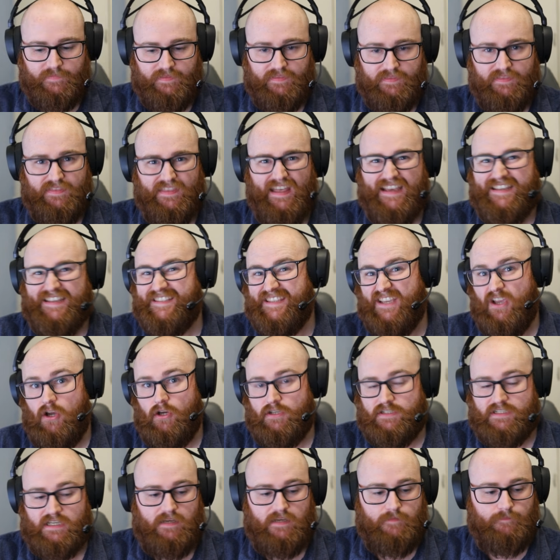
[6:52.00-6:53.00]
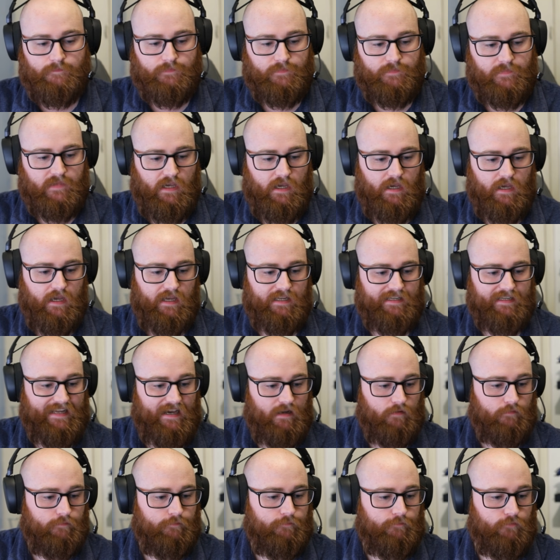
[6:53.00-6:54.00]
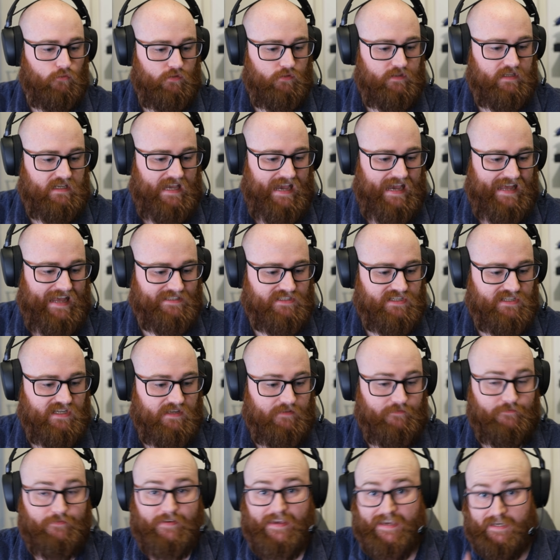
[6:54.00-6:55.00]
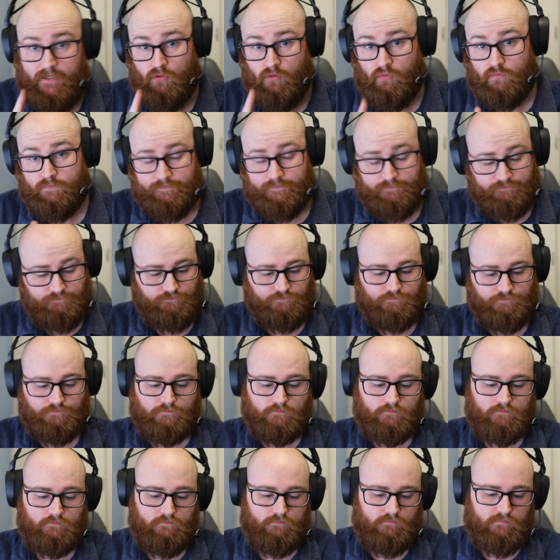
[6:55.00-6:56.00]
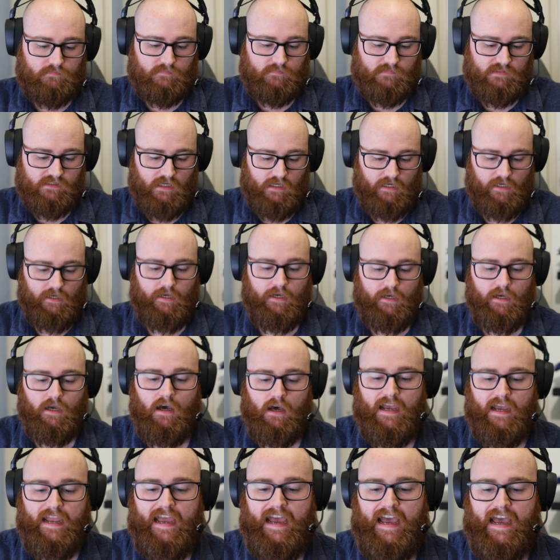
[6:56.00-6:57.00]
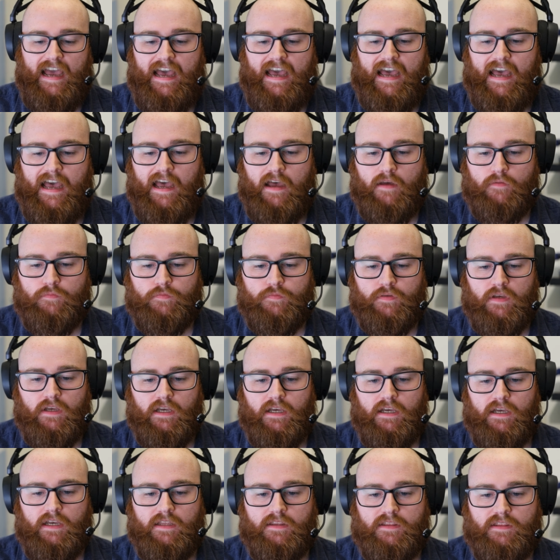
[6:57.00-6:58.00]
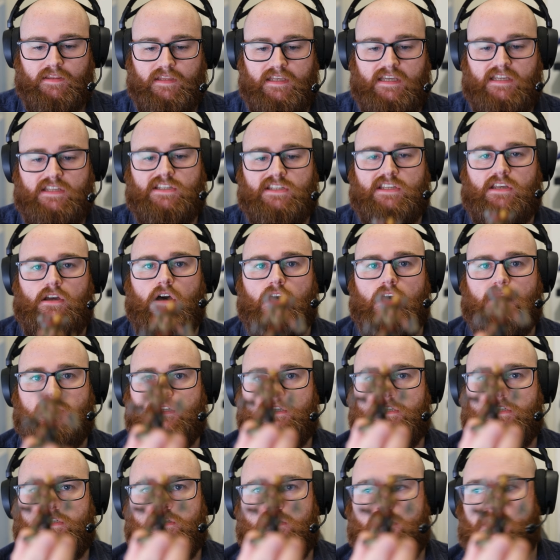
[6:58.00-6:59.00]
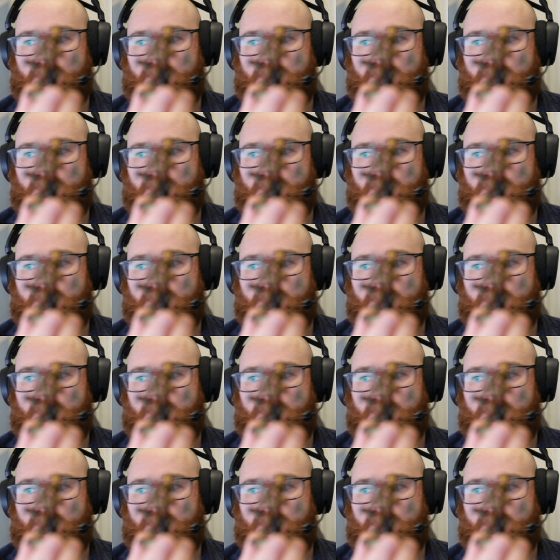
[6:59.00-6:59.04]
that's the idea. Now for the anti-vehicle, I have these guys